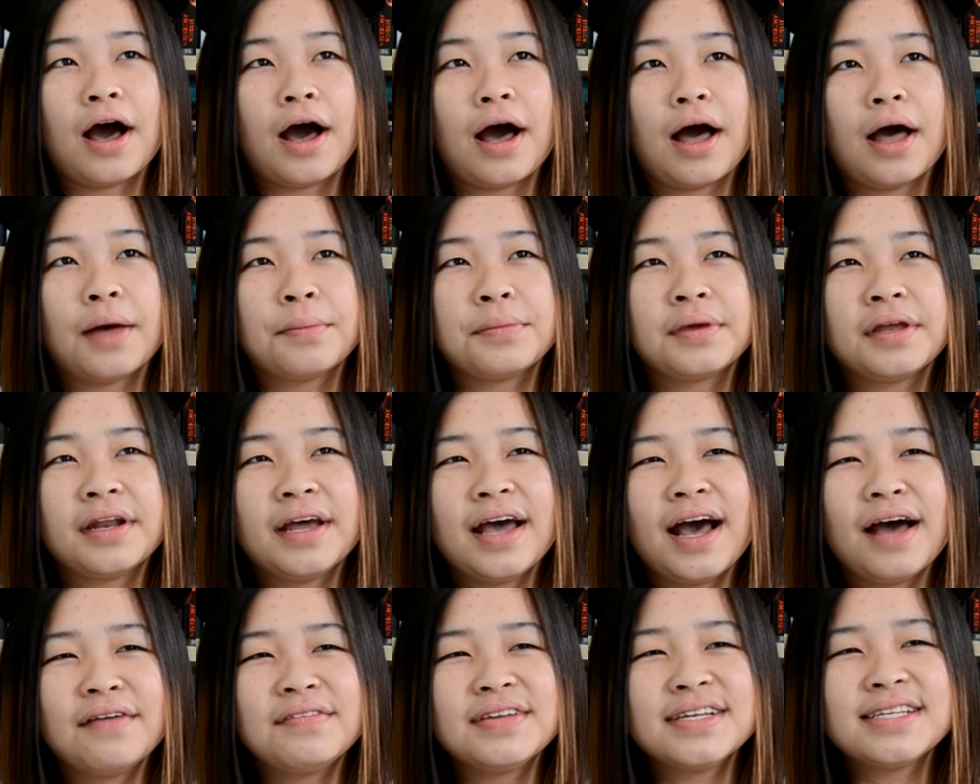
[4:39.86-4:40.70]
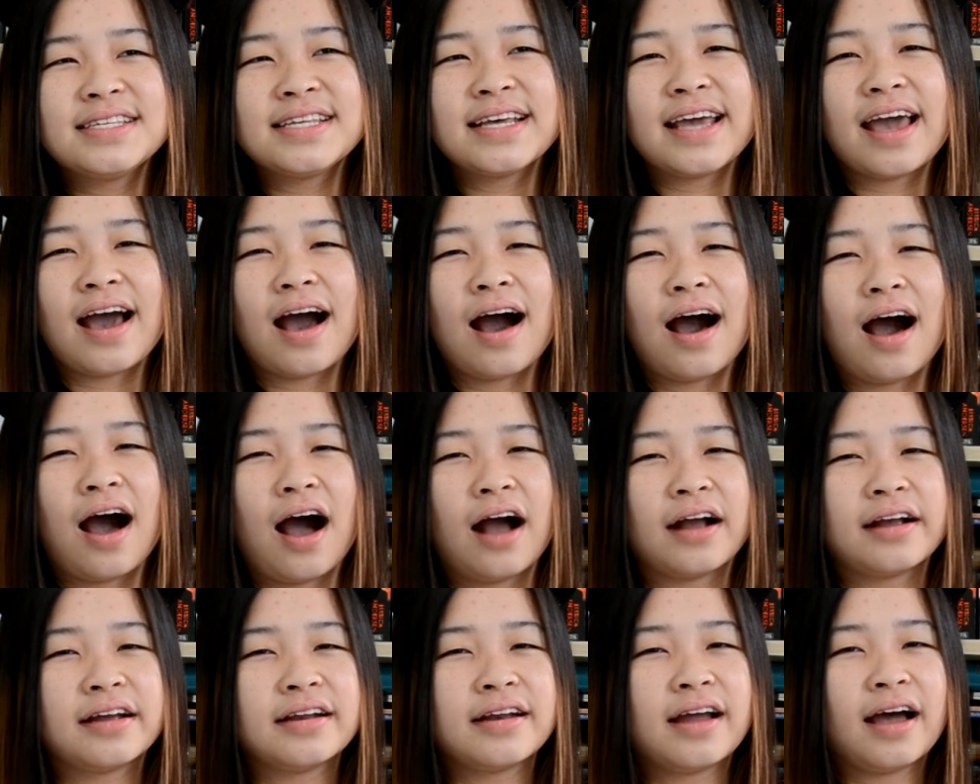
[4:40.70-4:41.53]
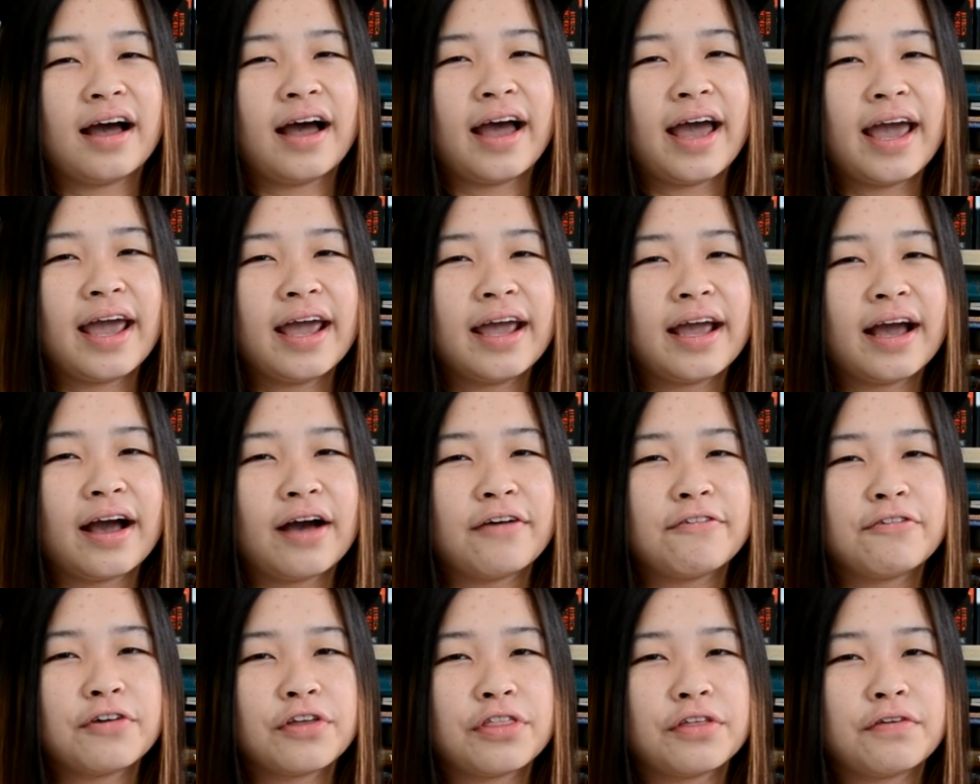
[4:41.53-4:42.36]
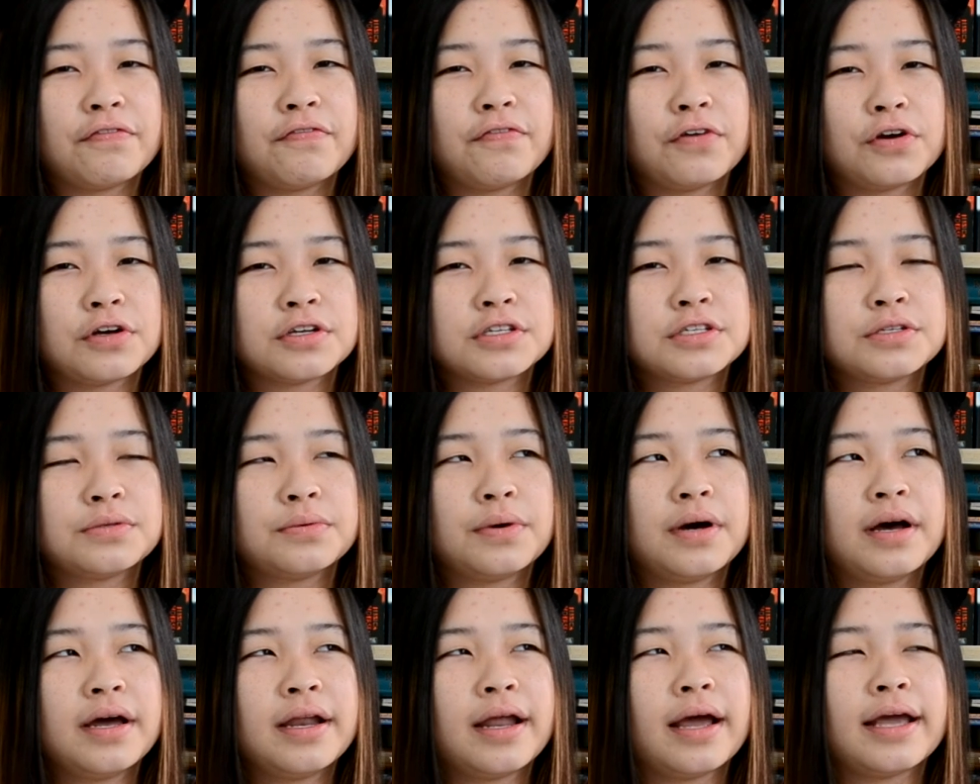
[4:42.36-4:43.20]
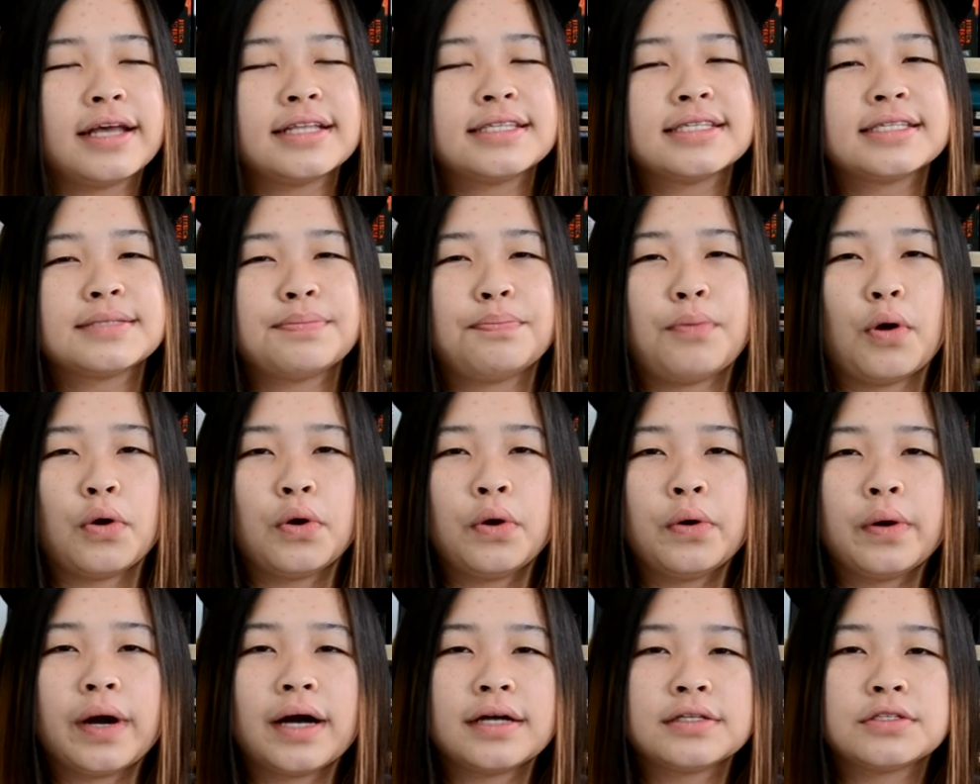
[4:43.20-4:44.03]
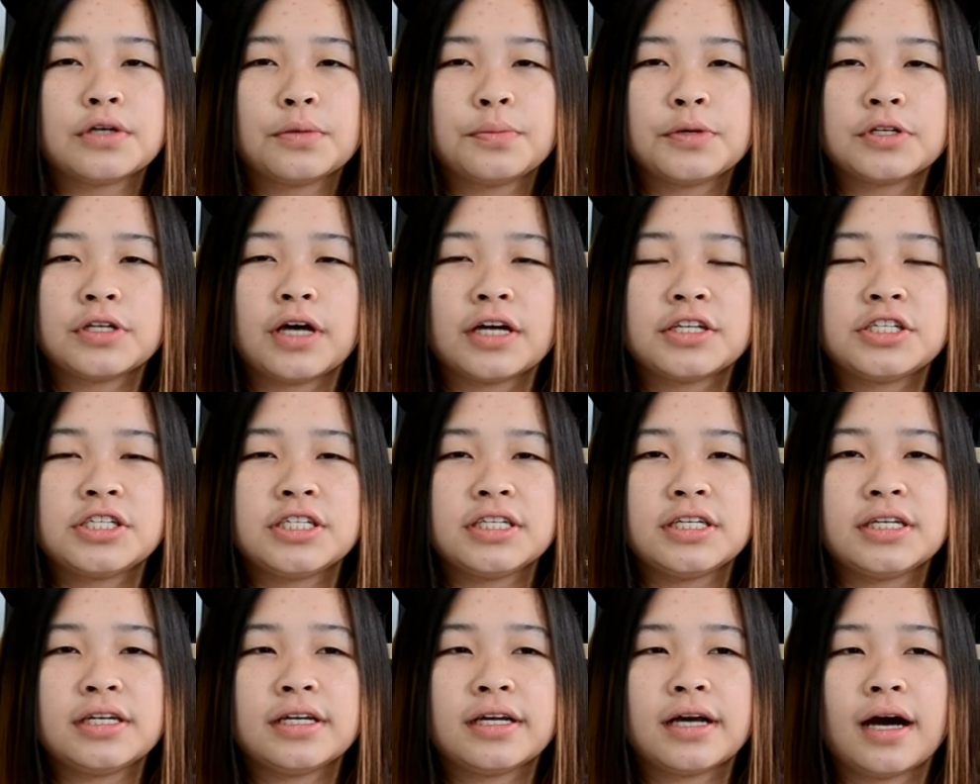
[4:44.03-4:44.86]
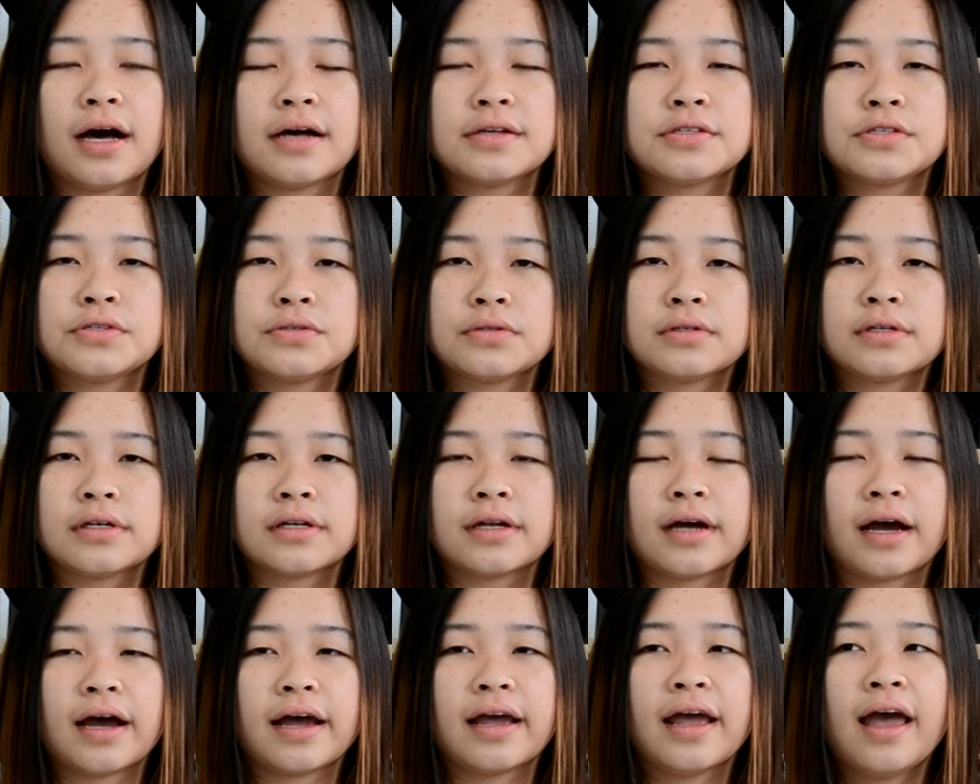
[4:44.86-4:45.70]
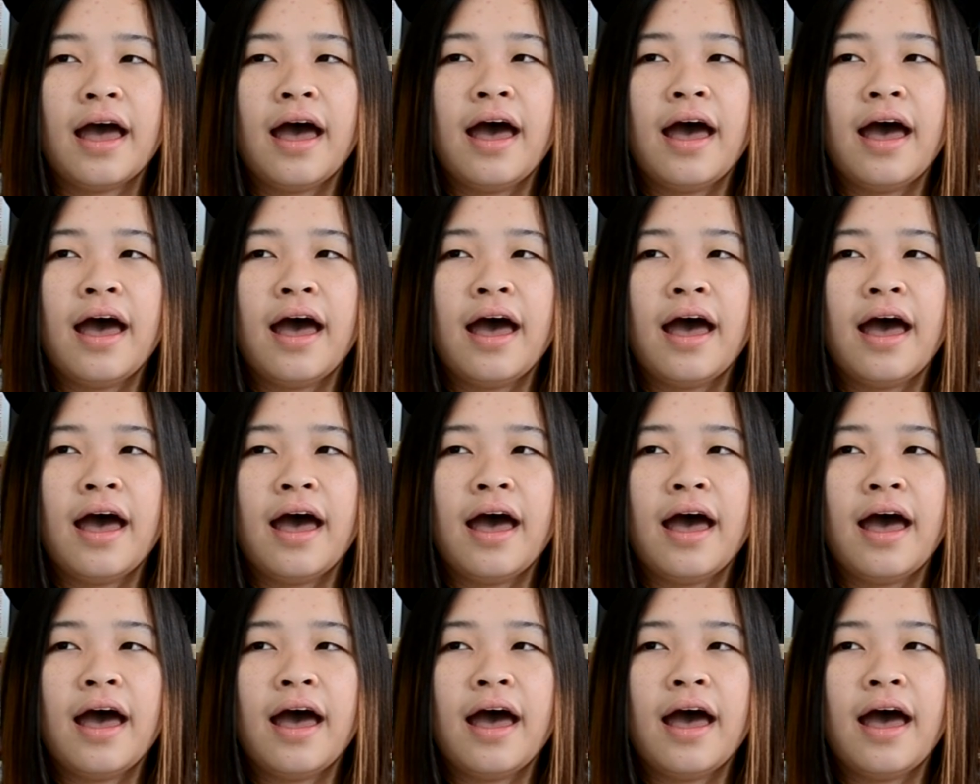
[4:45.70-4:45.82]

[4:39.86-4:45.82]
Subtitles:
I'm gonna have to say Haganai for the first one. It's Boku wa Tomodachi ga Sukanai.